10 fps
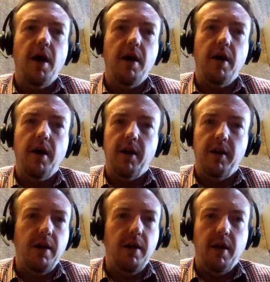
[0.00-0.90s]

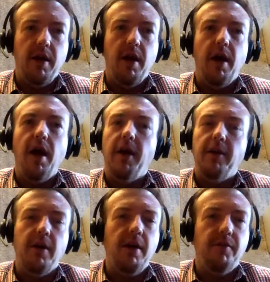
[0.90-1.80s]
And
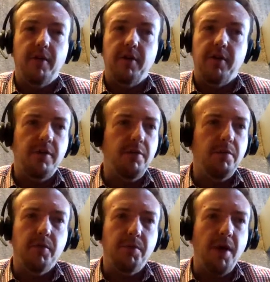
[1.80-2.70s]
you have to
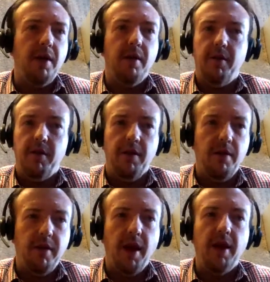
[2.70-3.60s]
spend
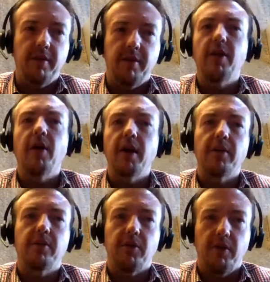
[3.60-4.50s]
days and
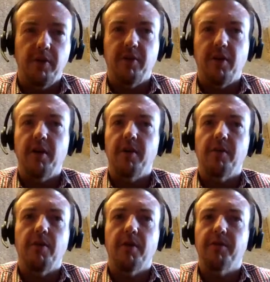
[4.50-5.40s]
nights on the side of
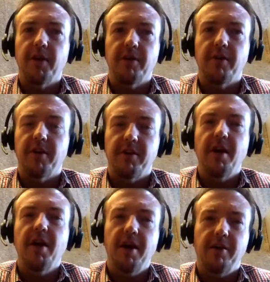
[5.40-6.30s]
the rock face. So
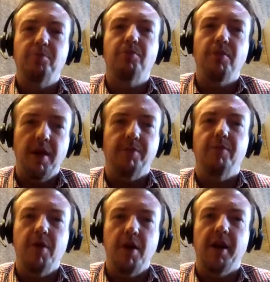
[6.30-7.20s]
it's
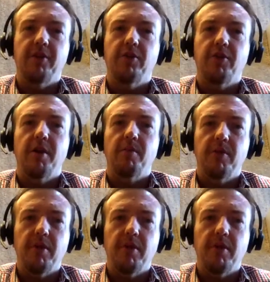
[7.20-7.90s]
really extreme.